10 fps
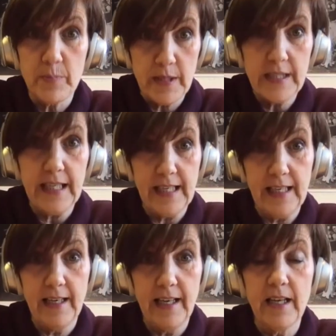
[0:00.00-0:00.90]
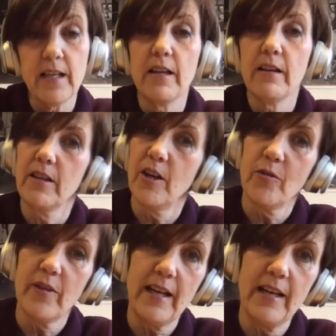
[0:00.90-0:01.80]
particularly,
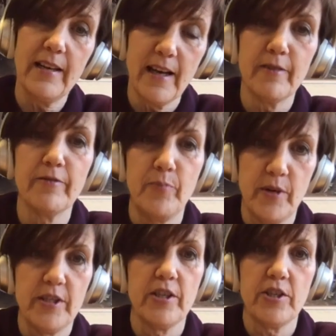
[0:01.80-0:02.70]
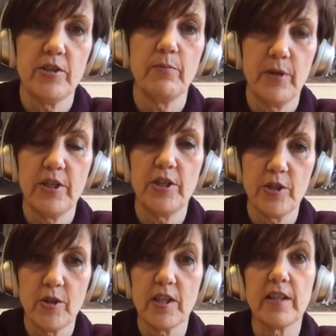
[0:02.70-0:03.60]
they love British
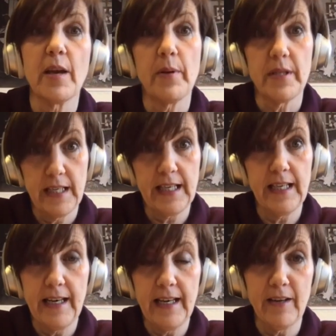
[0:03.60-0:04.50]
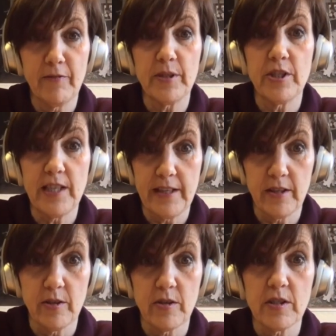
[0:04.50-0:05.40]
goods, and they particularly love British leather
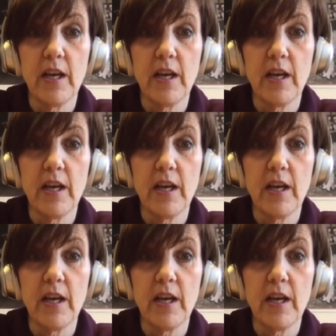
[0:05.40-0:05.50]
goods.